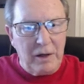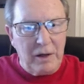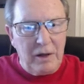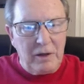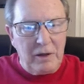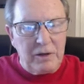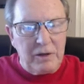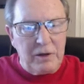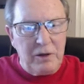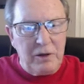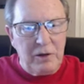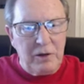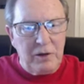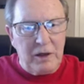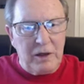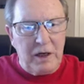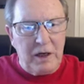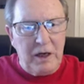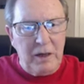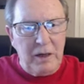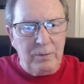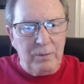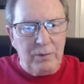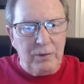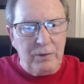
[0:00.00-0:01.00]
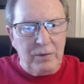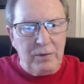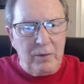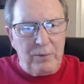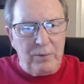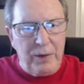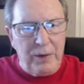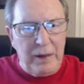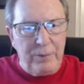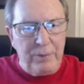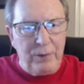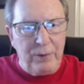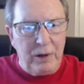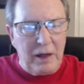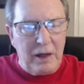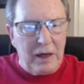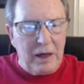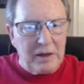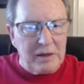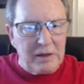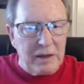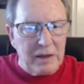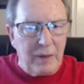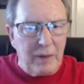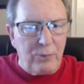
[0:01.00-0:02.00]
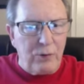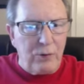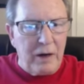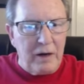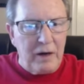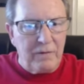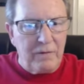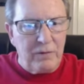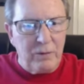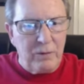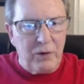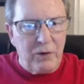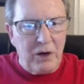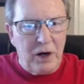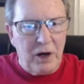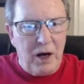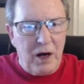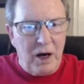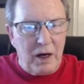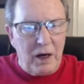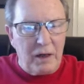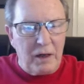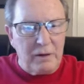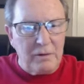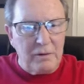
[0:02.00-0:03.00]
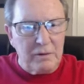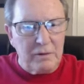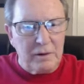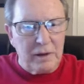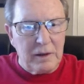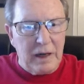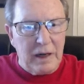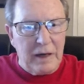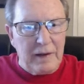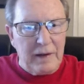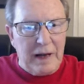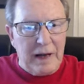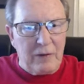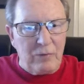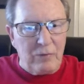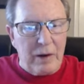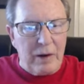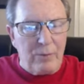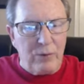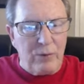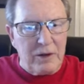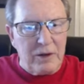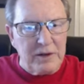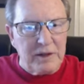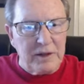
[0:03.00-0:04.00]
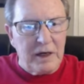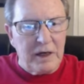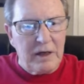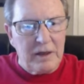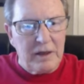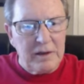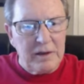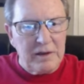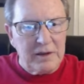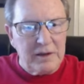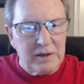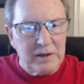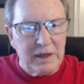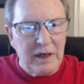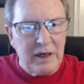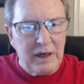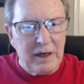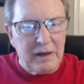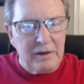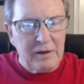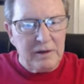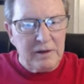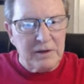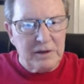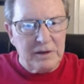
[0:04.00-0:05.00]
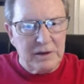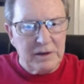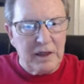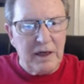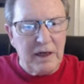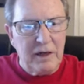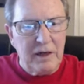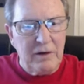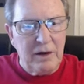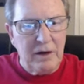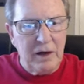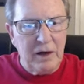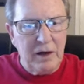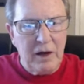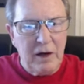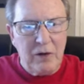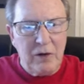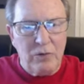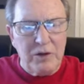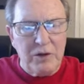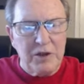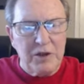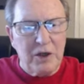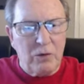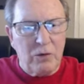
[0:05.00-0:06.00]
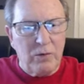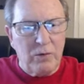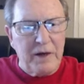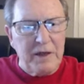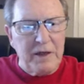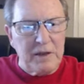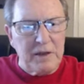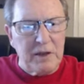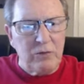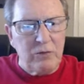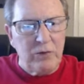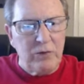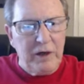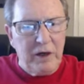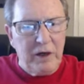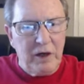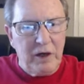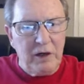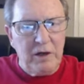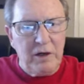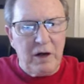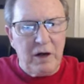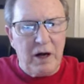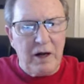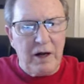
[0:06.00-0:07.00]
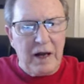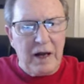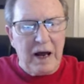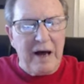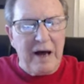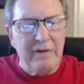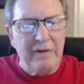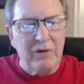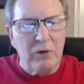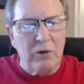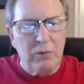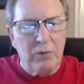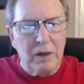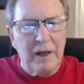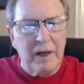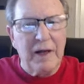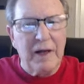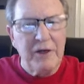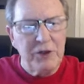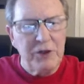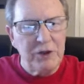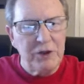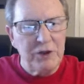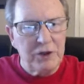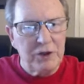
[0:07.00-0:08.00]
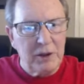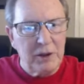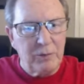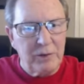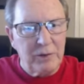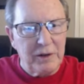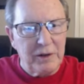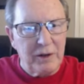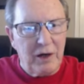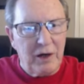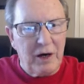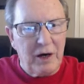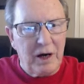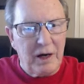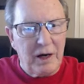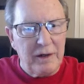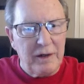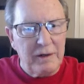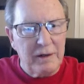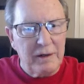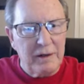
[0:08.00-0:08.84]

to keep the people separated from God and that represented sin. Sin was the reason we could not have a relationship with God.